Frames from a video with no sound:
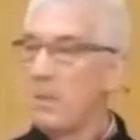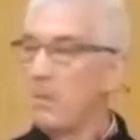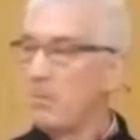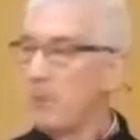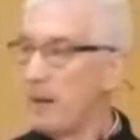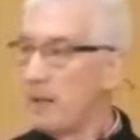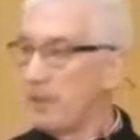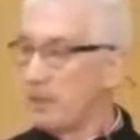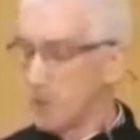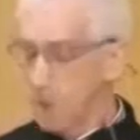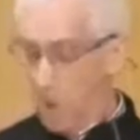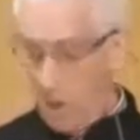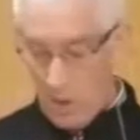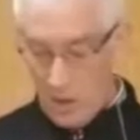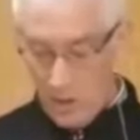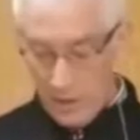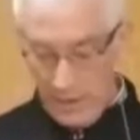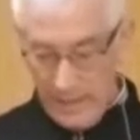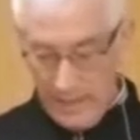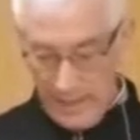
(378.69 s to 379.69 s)
But
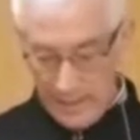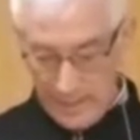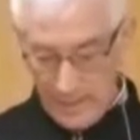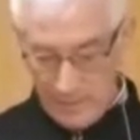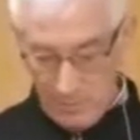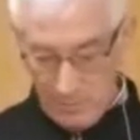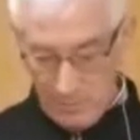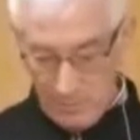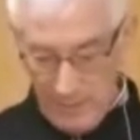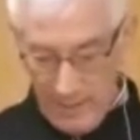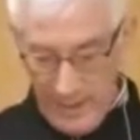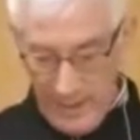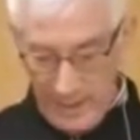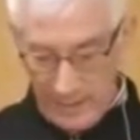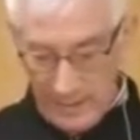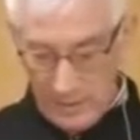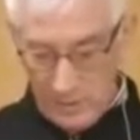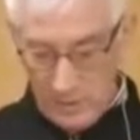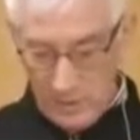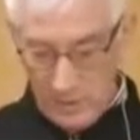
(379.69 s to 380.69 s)
God has a
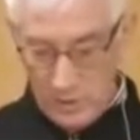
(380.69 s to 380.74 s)
plan